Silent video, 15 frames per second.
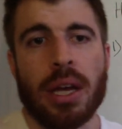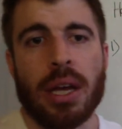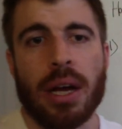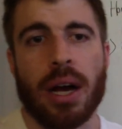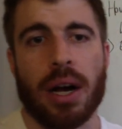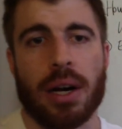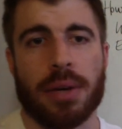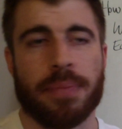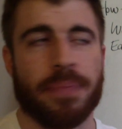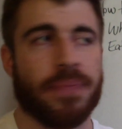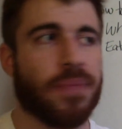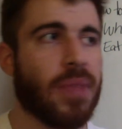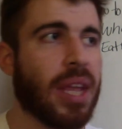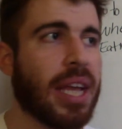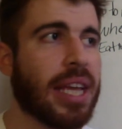um,
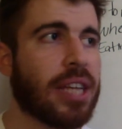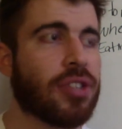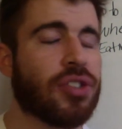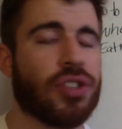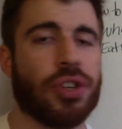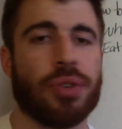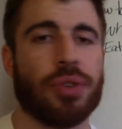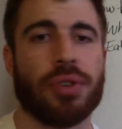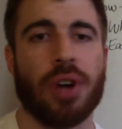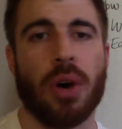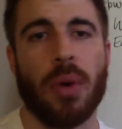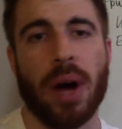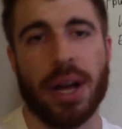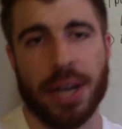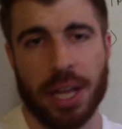is to
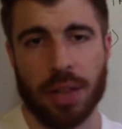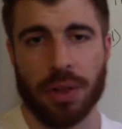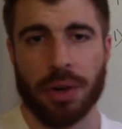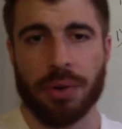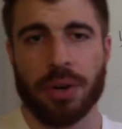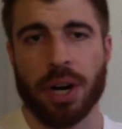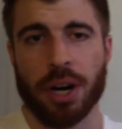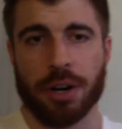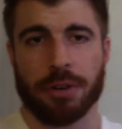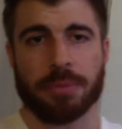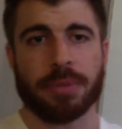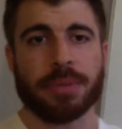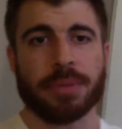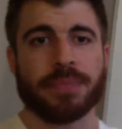go on a low-carb